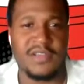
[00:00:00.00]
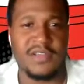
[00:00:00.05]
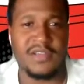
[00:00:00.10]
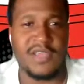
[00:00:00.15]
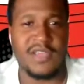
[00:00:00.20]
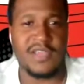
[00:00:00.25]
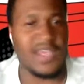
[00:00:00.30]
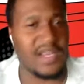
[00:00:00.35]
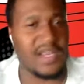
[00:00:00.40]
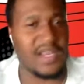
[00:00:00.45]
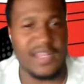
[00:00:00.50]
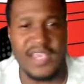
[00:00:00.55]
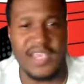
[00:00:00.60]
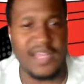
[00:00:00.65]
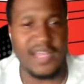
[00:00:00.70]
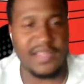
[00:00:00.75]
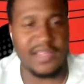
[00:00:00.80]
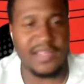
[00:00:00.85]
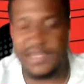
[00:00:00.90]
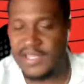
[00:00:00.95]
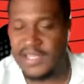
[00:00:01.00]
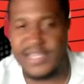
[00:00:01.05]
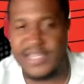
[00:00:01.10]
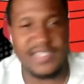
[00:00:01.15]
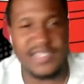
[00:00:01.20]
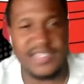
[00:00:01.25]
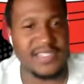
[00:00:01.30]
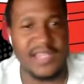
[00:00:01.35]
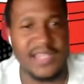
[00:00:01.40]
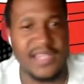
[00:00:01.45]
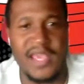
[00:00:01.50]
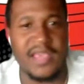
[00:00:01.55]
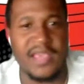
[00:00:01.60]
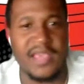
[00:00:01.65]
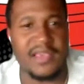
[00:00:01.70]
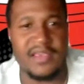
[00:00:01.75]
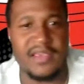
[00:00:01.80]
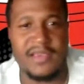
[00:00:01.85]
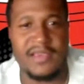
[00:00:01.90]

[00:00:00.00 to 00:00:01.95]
He got a clean slate.